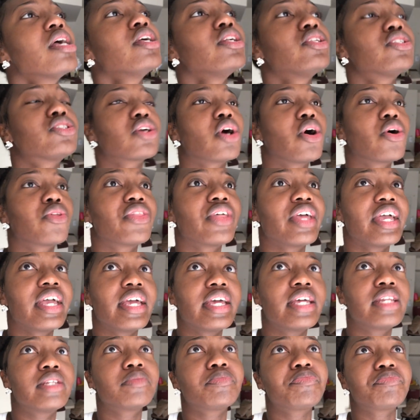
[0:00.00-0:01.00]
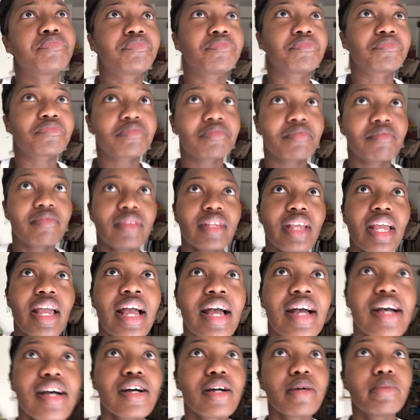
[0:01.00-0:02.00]
So then
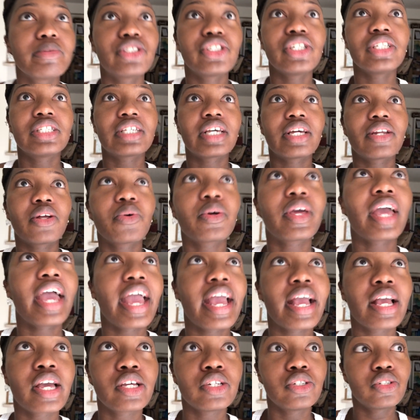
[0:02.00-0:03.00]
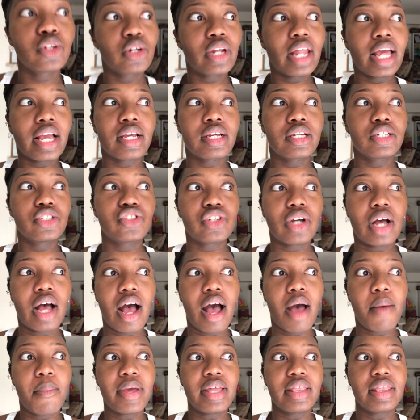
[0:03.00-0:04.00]
she said, okay, you know, like, good
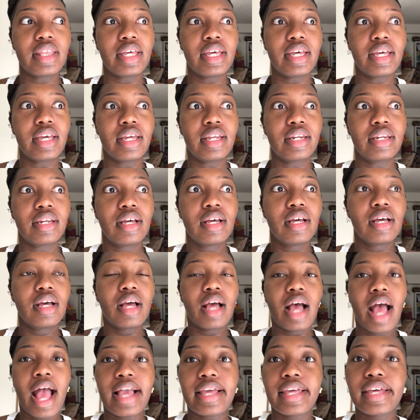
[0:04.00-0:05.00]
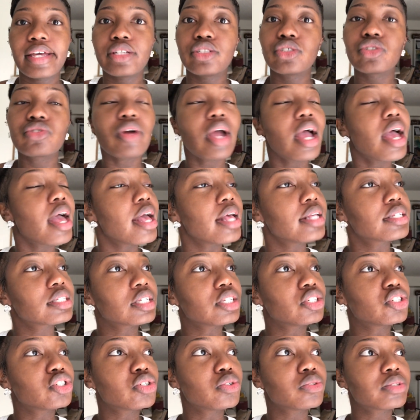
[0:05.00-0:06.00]
job. And then I get dressed
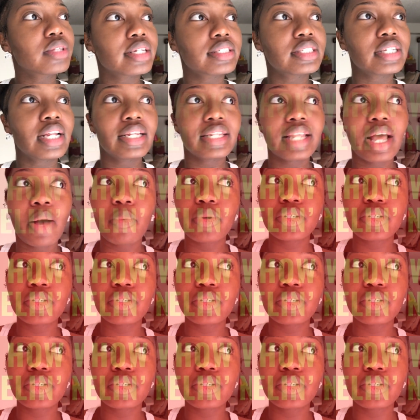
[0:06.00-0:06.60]
and she was like, that